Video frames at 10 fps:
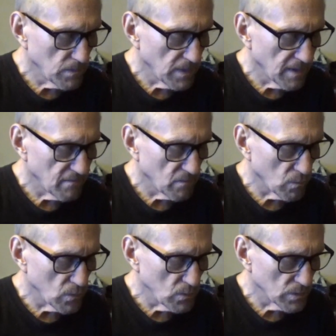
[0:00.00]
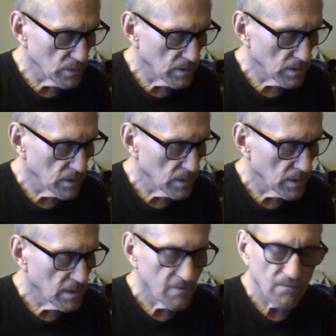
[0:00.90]
we have a root,
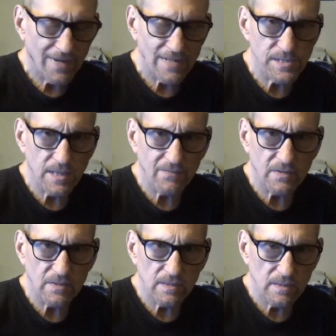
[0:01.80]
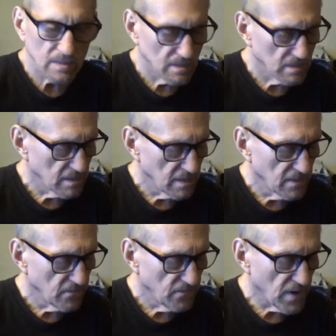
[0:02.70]
flat 7,
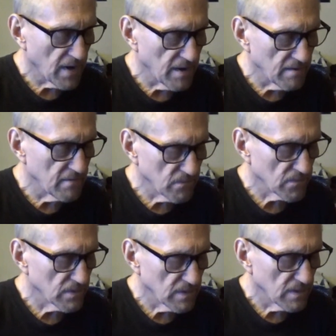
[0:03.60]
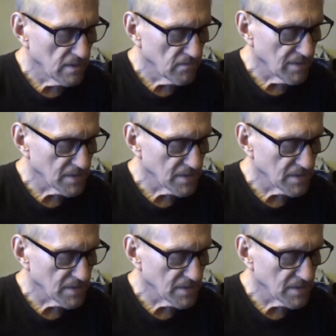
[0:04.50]
5, flat